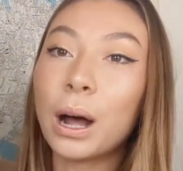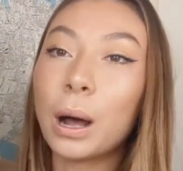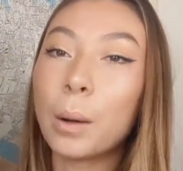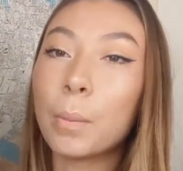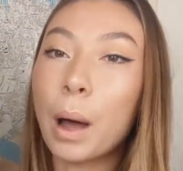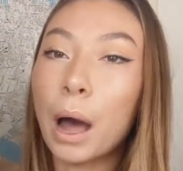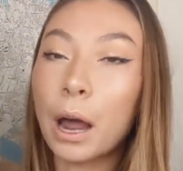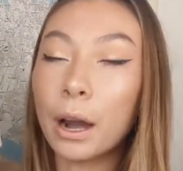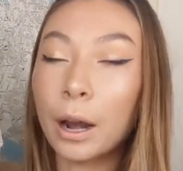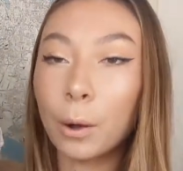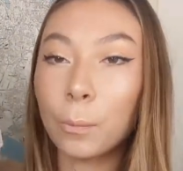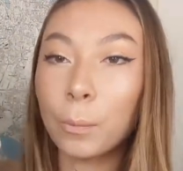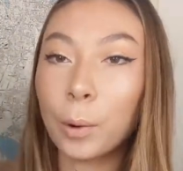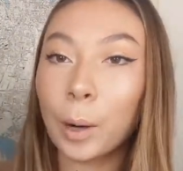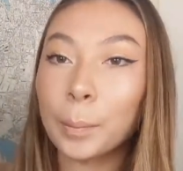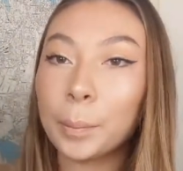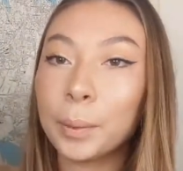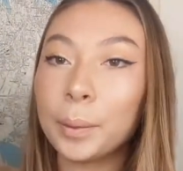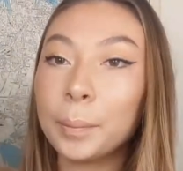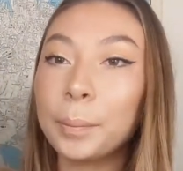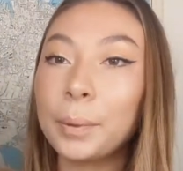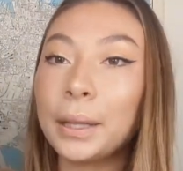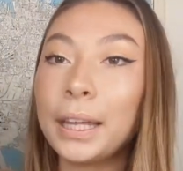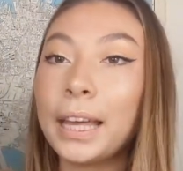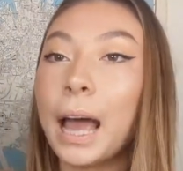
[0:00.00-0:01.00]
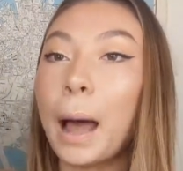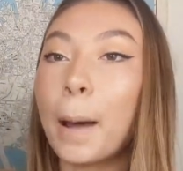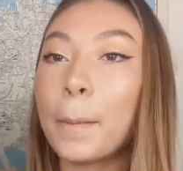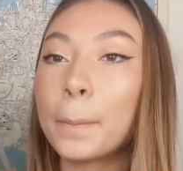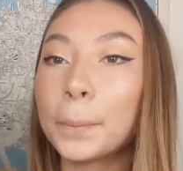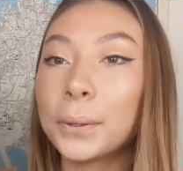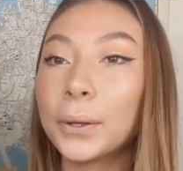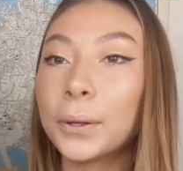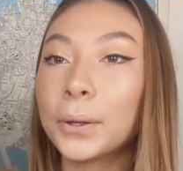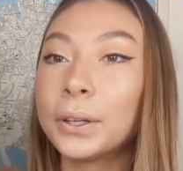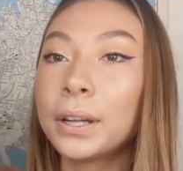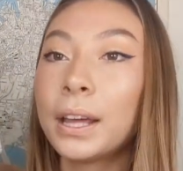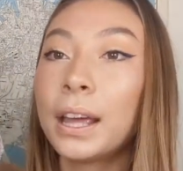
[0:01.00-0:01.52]
And I'll probably
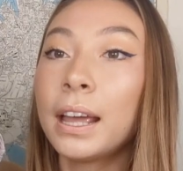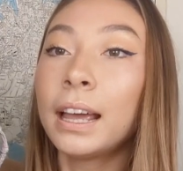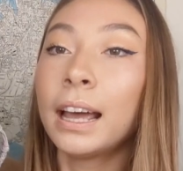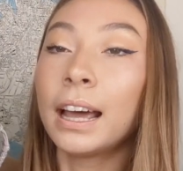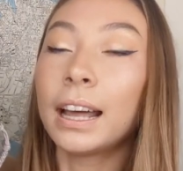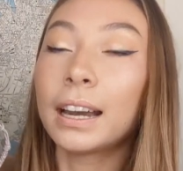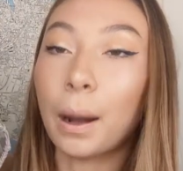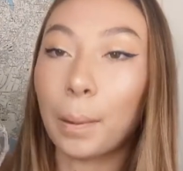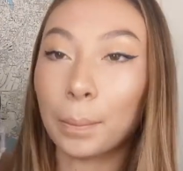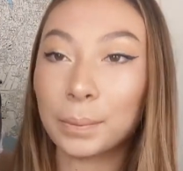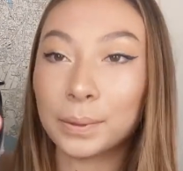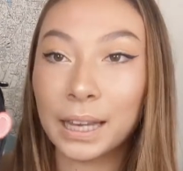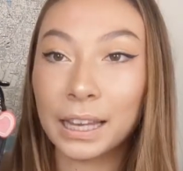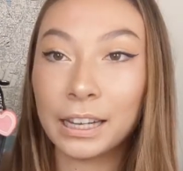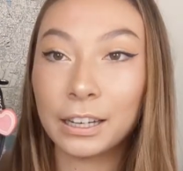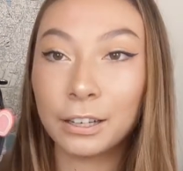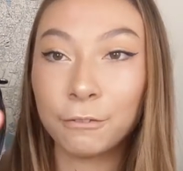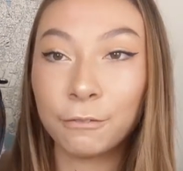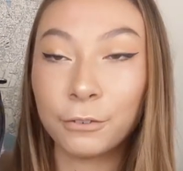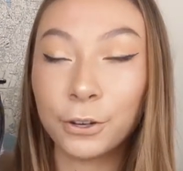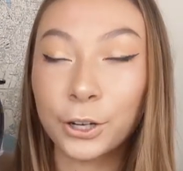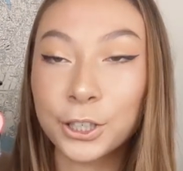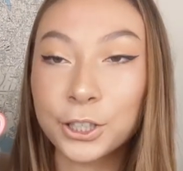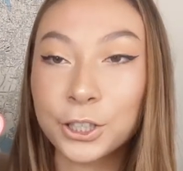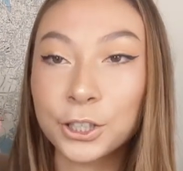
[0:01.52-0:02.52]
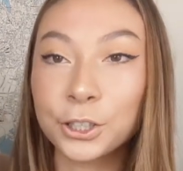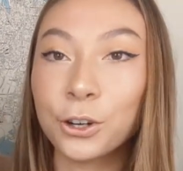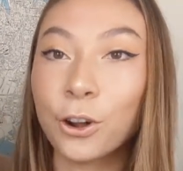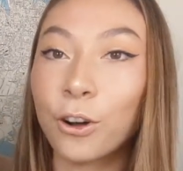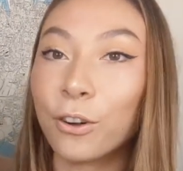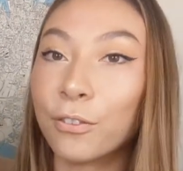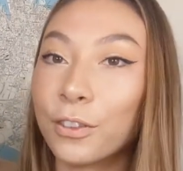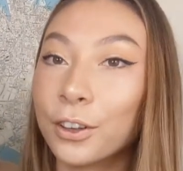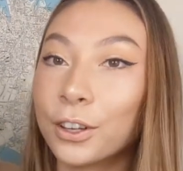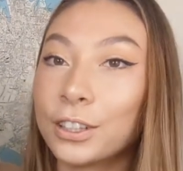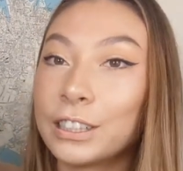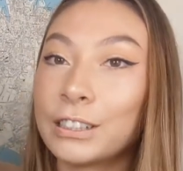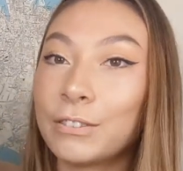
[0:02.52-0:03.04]
upload an updated version
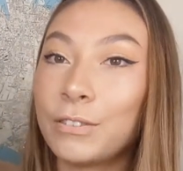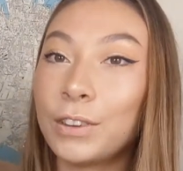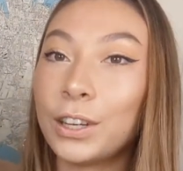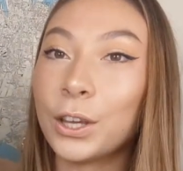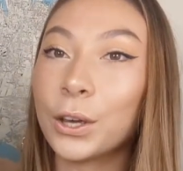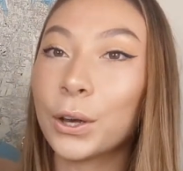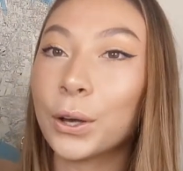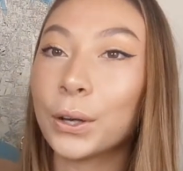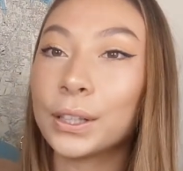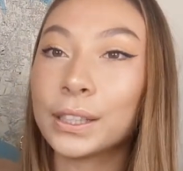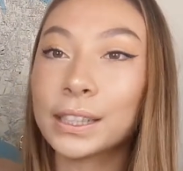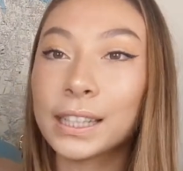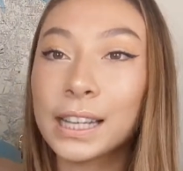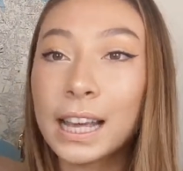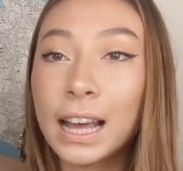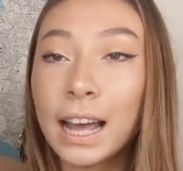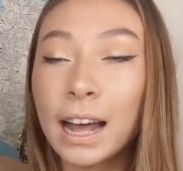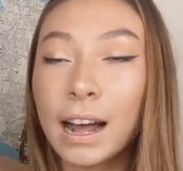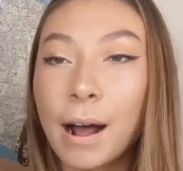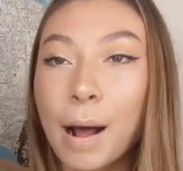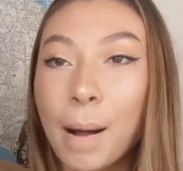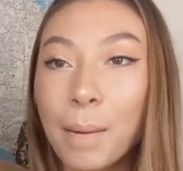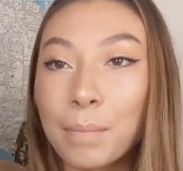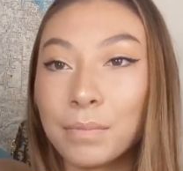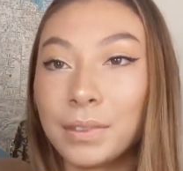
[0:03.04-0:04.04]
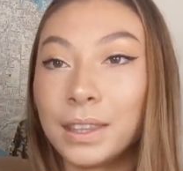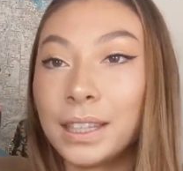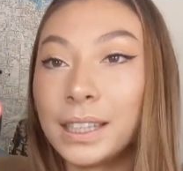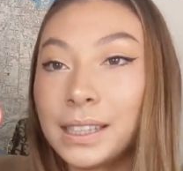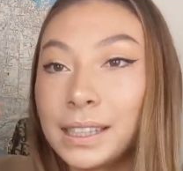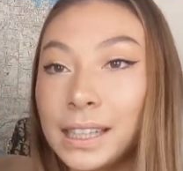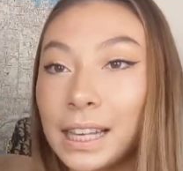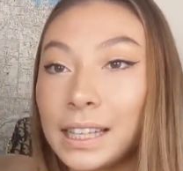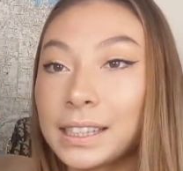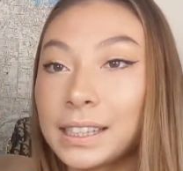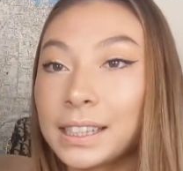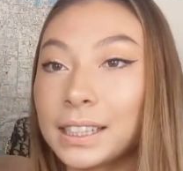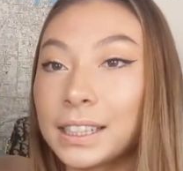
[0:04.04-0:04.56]
of those videos this
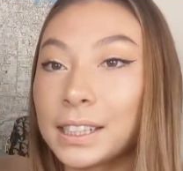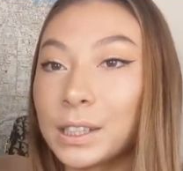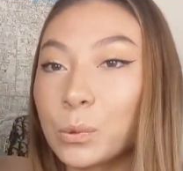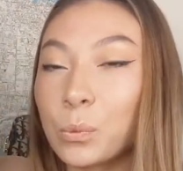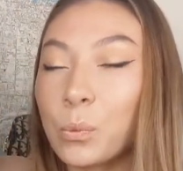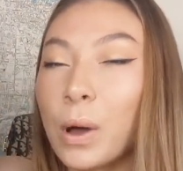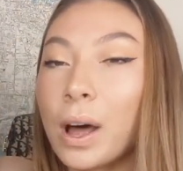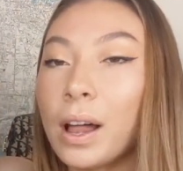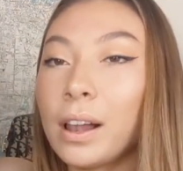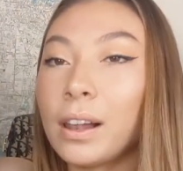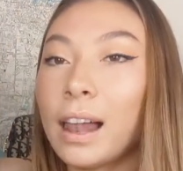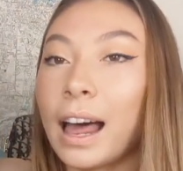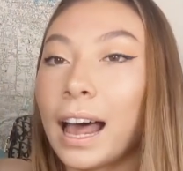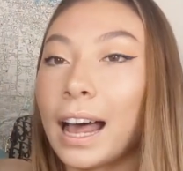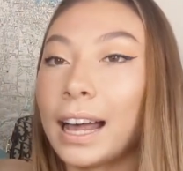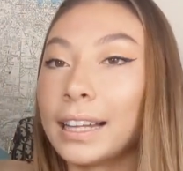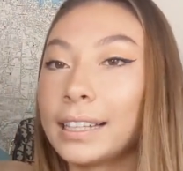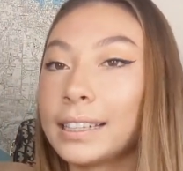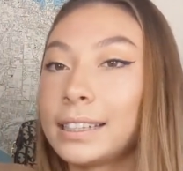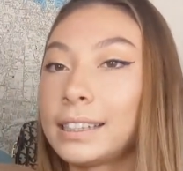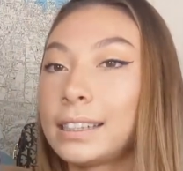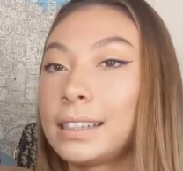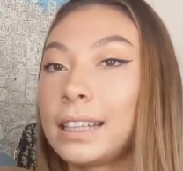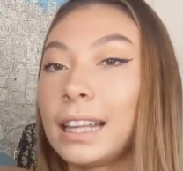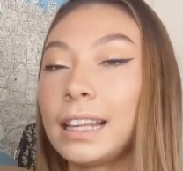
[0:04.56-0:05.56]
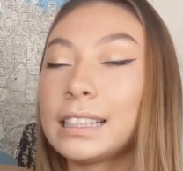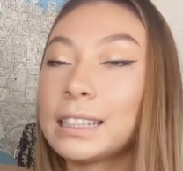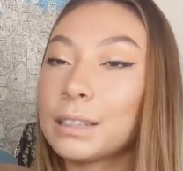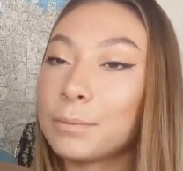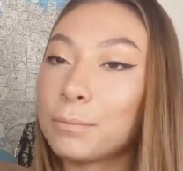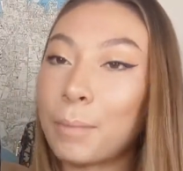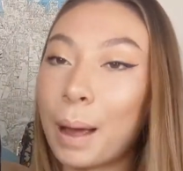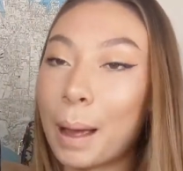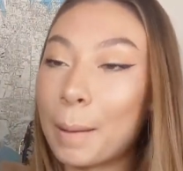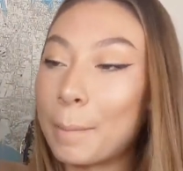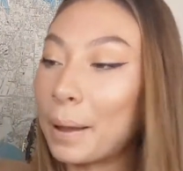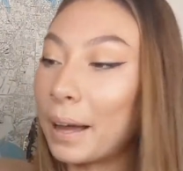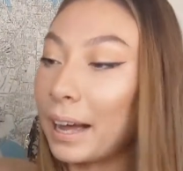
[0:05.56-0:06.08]
season as well, as things in
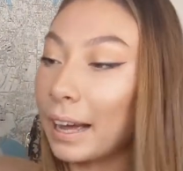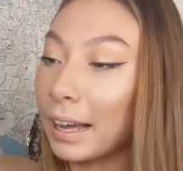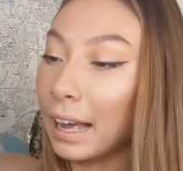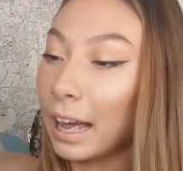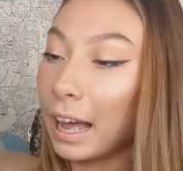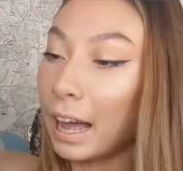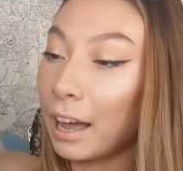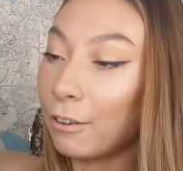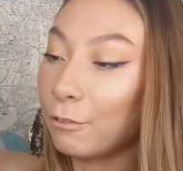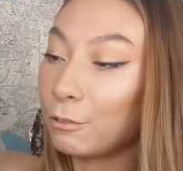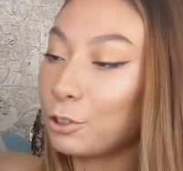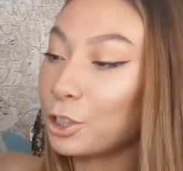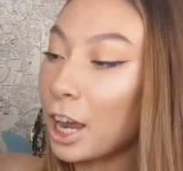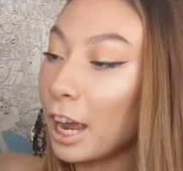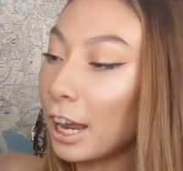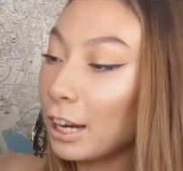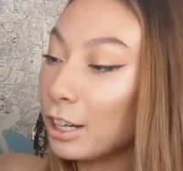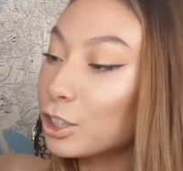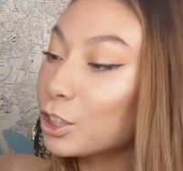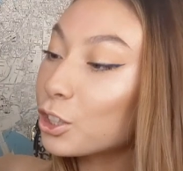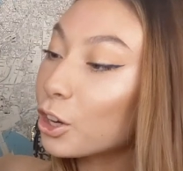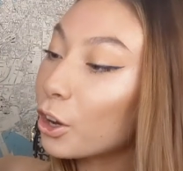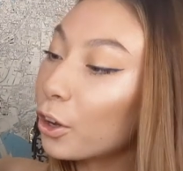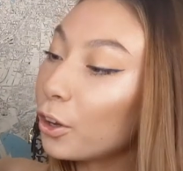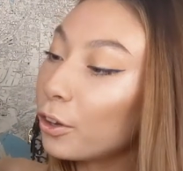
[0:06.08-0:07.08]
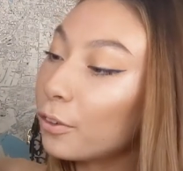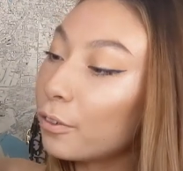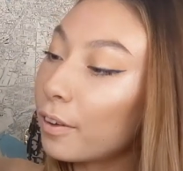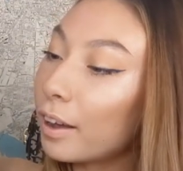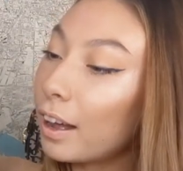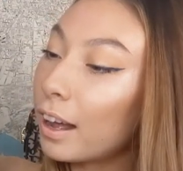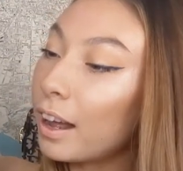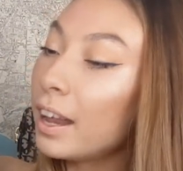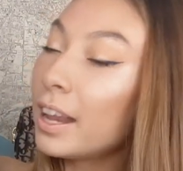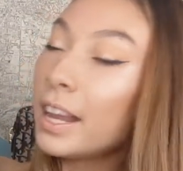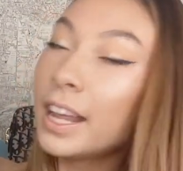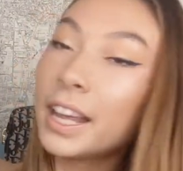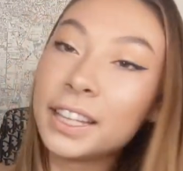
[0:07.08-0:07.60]
my bag have changed
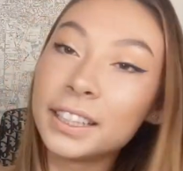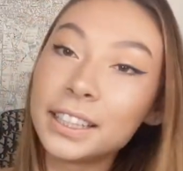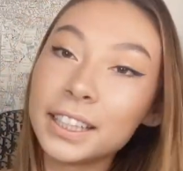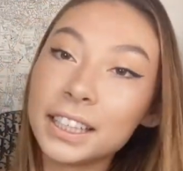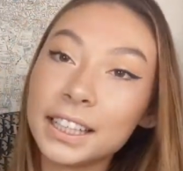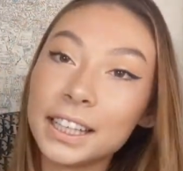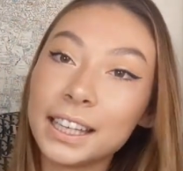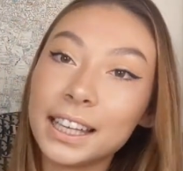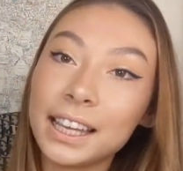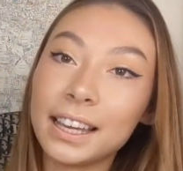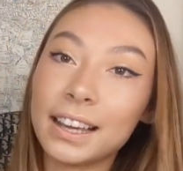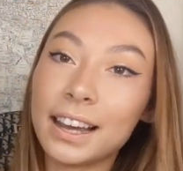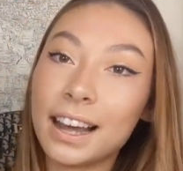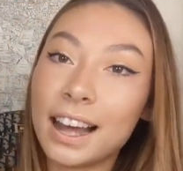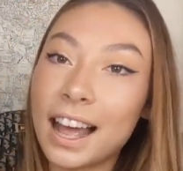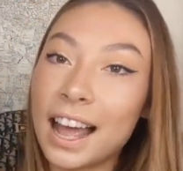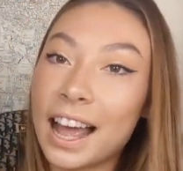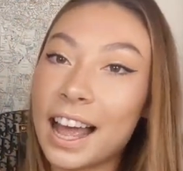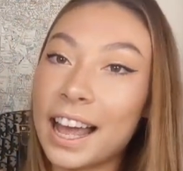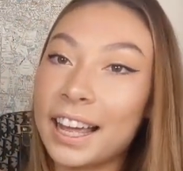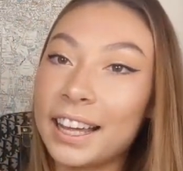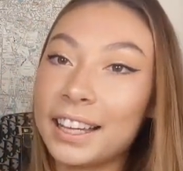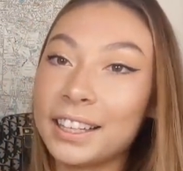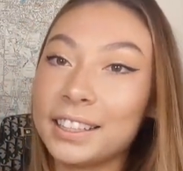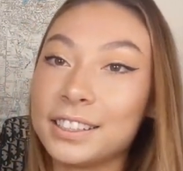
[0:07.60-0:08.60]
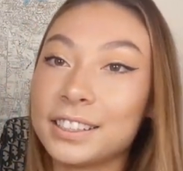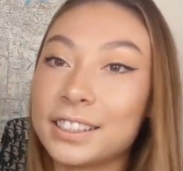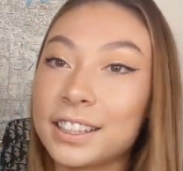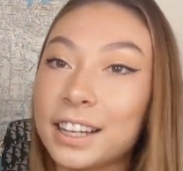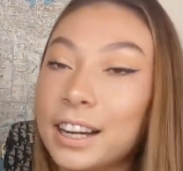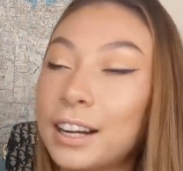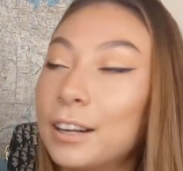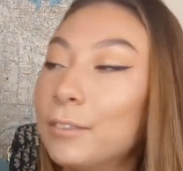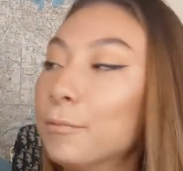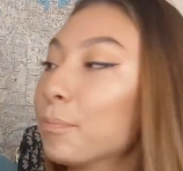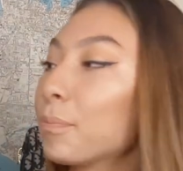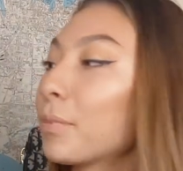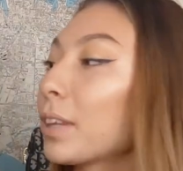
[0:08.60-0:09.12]
over the year, and
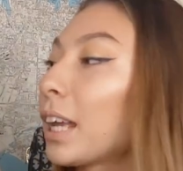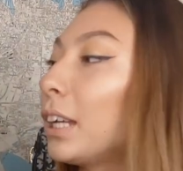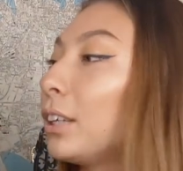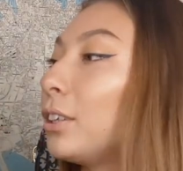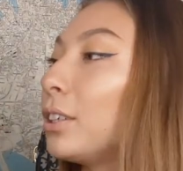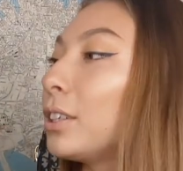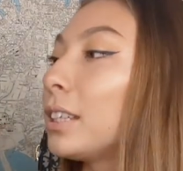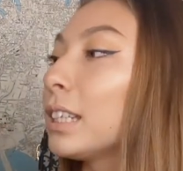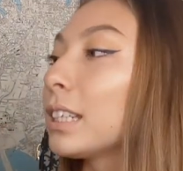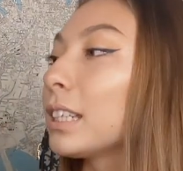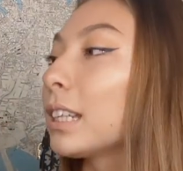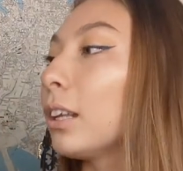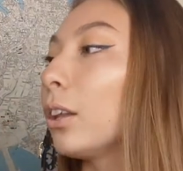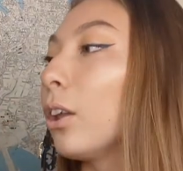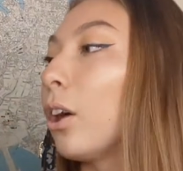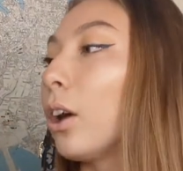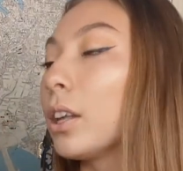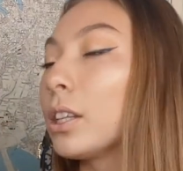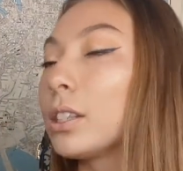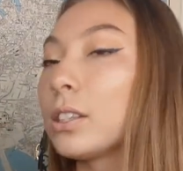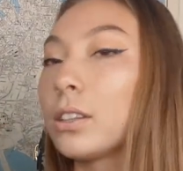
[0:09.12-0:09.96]
I use this a lot.